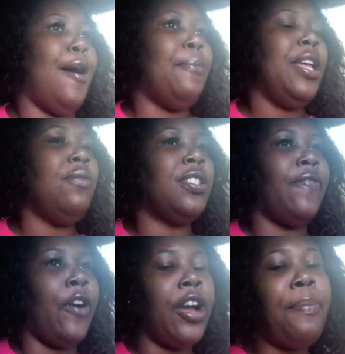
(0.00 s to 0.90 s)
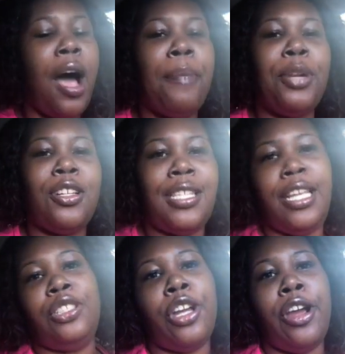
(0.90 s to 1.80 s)
He was a very popular
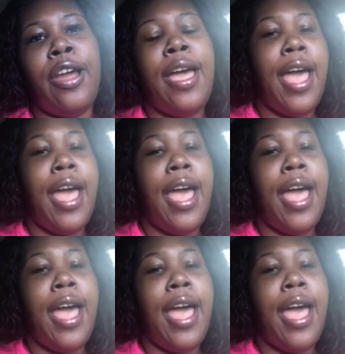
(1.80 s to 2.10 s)
teacher.